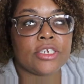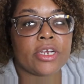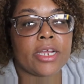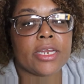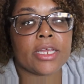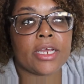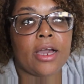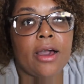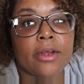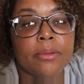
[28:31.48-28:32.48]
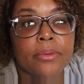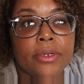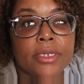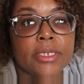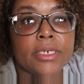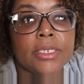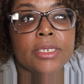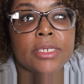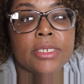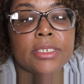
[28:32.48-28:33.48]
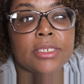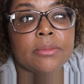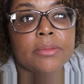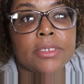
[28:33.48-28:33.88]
of trying to get caught up on some of